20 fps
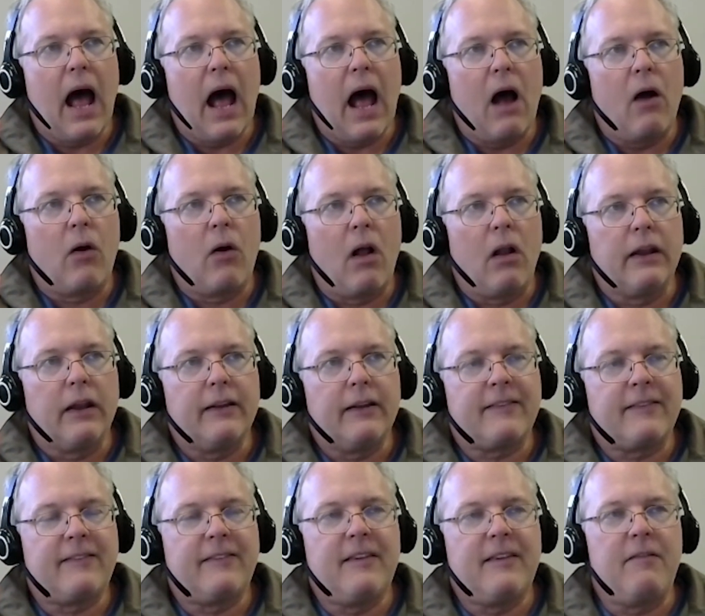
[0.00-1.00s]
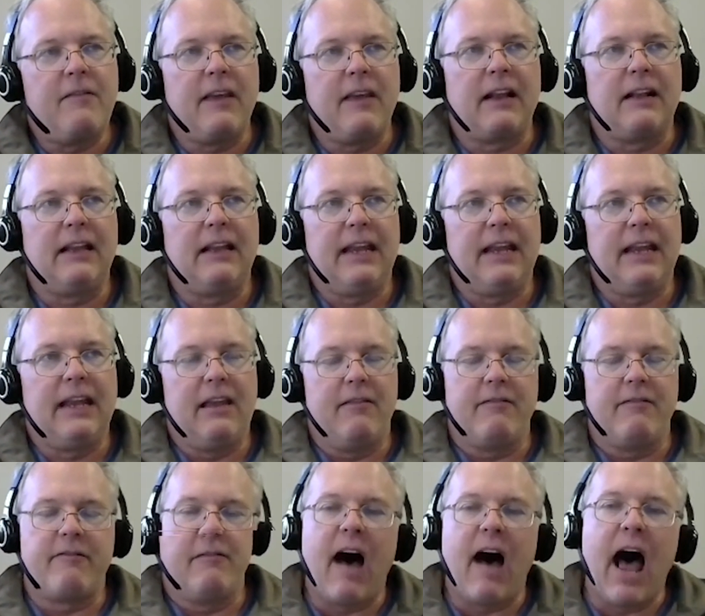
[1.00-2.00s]
I'll call it, civically
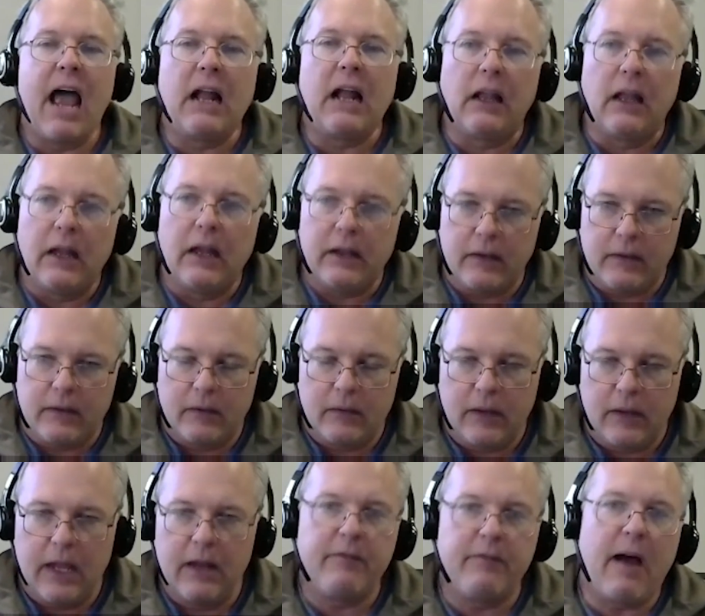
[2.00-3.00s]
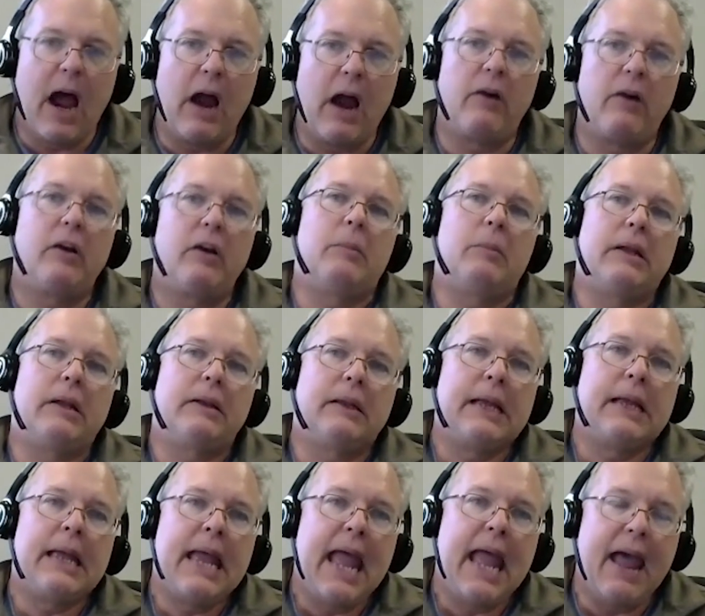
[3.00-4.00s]
violent environment.
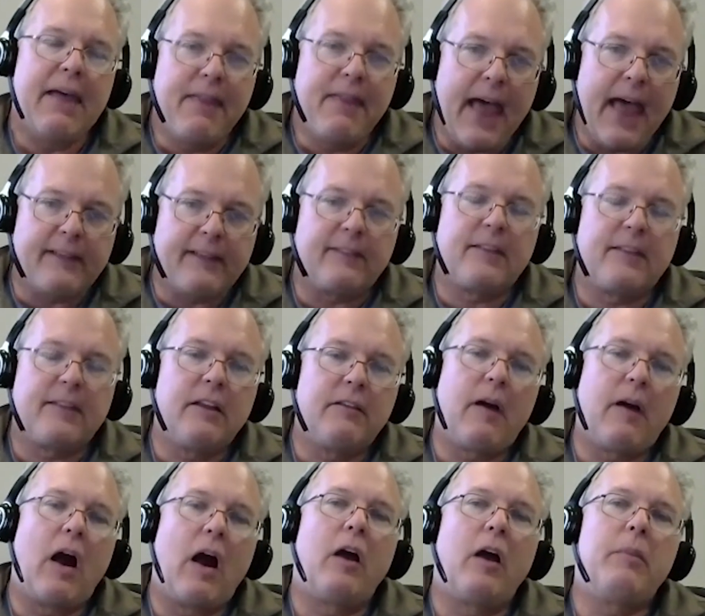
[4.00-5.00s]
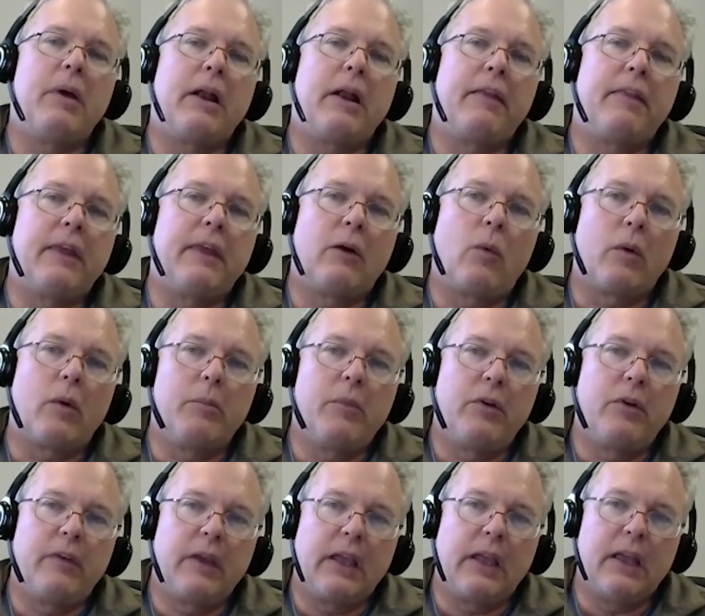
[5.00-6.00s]
And that's the environment I think we're
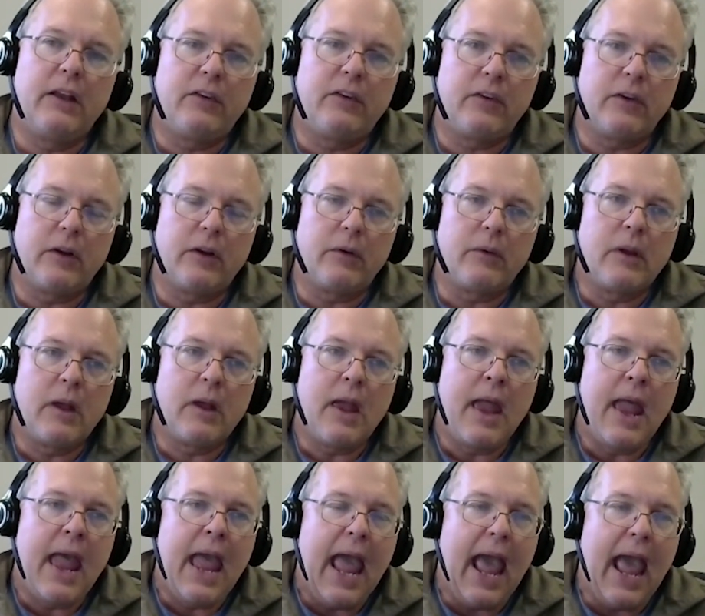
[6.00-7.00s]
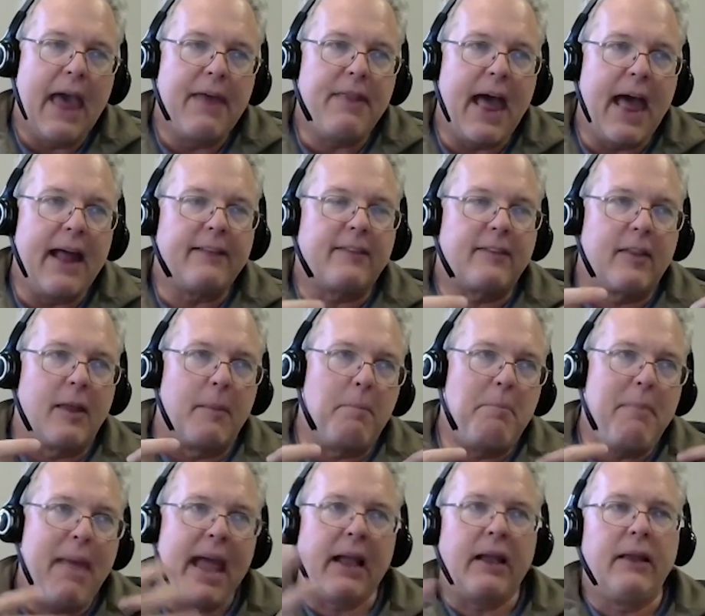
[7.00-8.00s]
moving into. And that's the
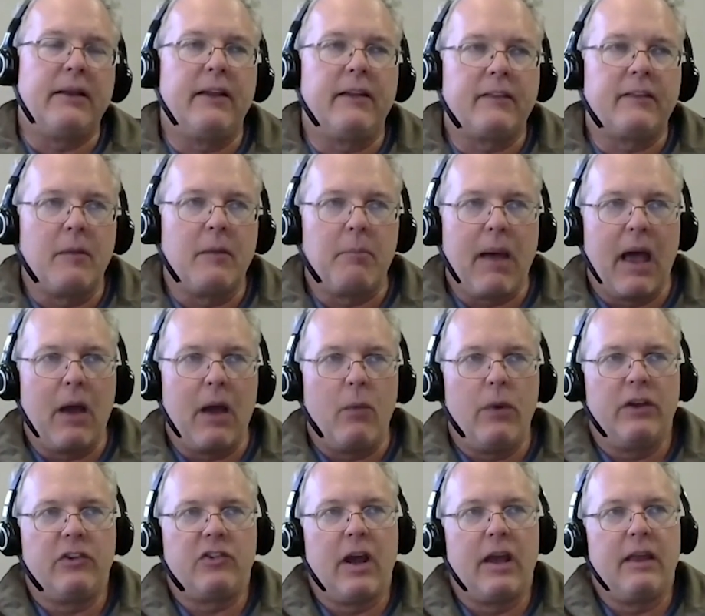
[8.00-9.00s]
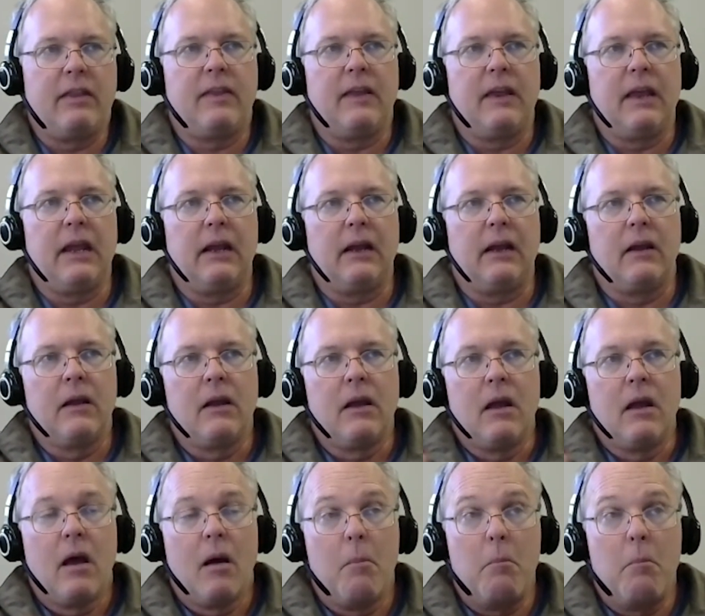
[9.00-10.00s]
mechanism by which I think
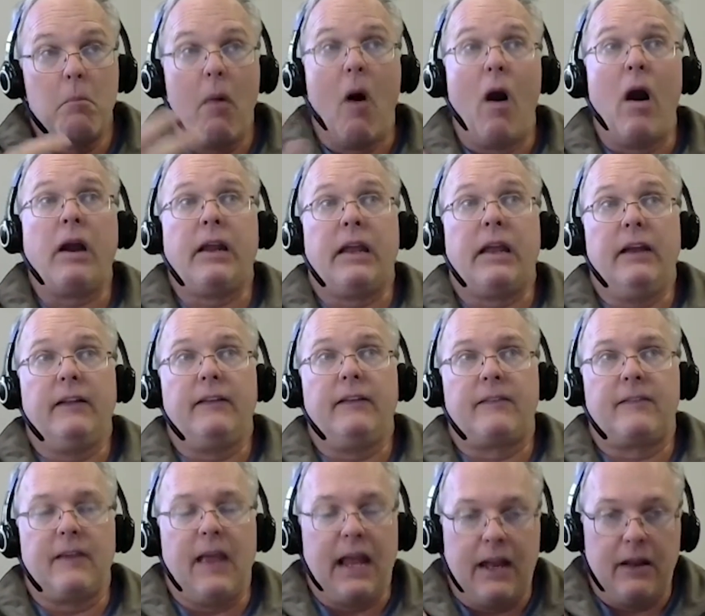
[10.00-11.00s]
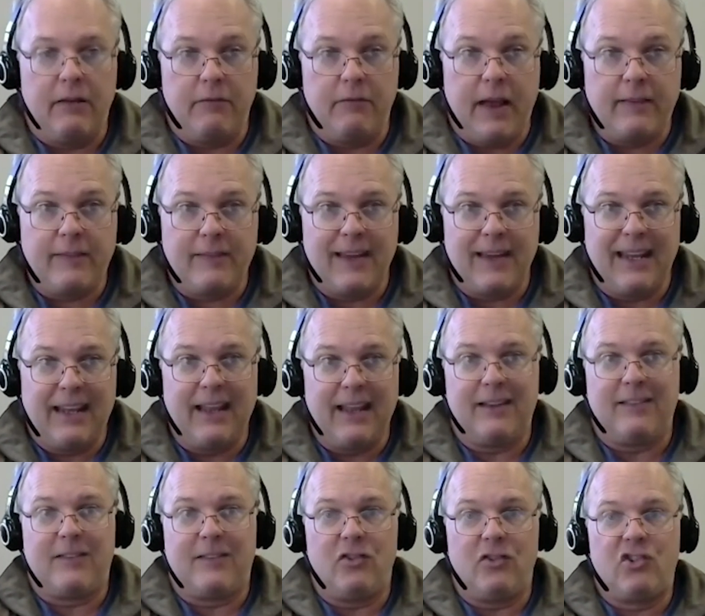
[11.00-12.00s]
markets and investing
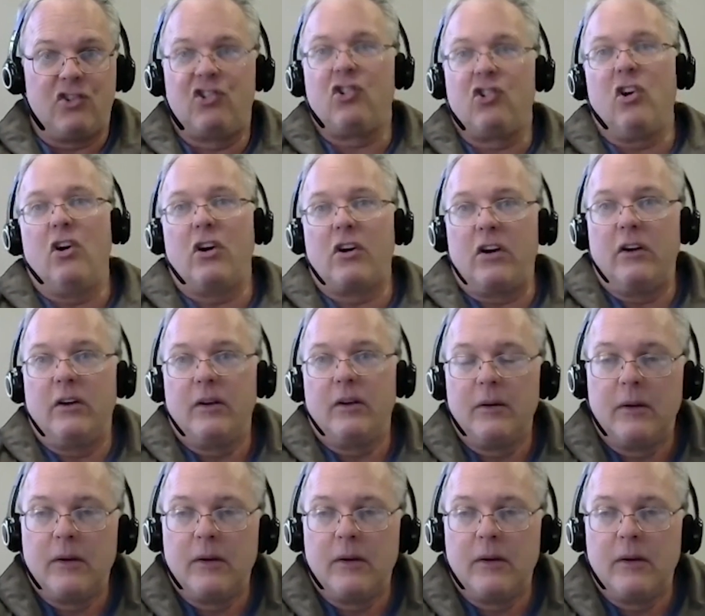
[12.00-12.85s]
gets shook,